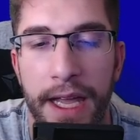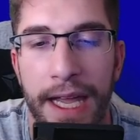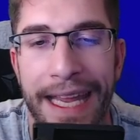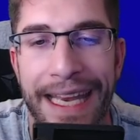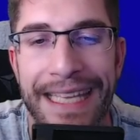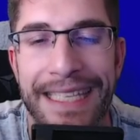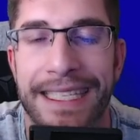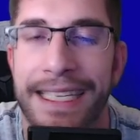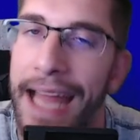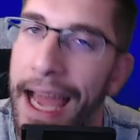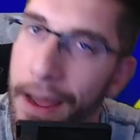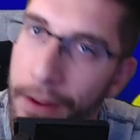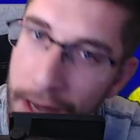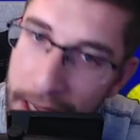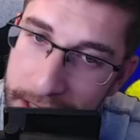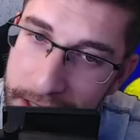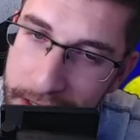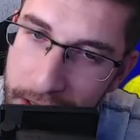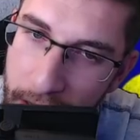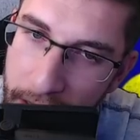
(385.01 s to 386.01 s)
it is now
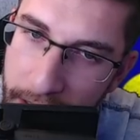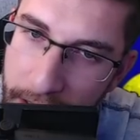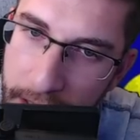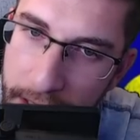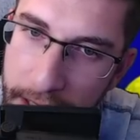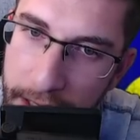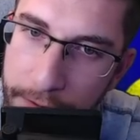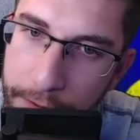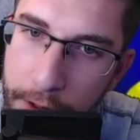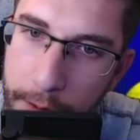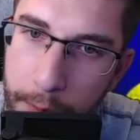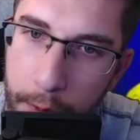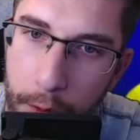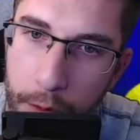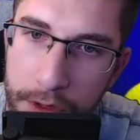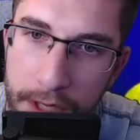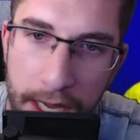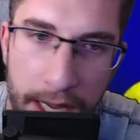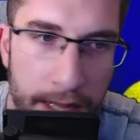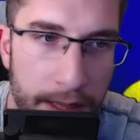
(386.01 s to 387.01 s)
less likely for the
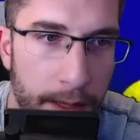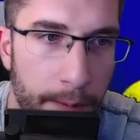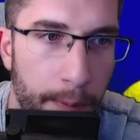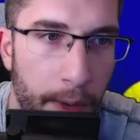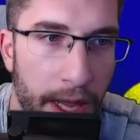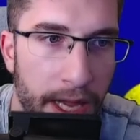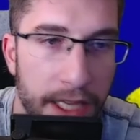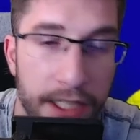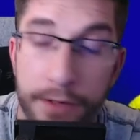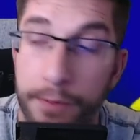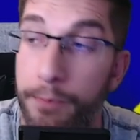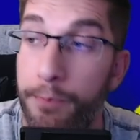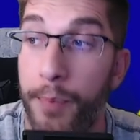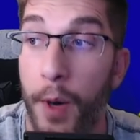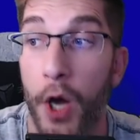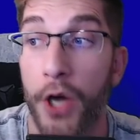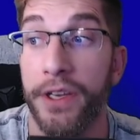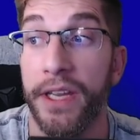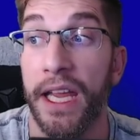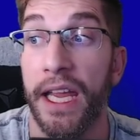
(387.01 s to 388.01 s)
ball to hit the player's
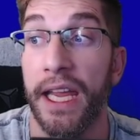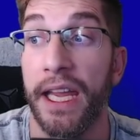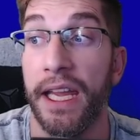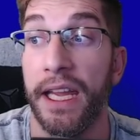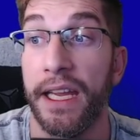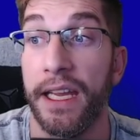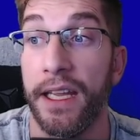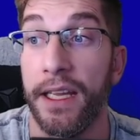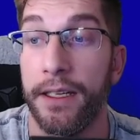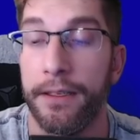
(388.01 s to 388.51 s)
body.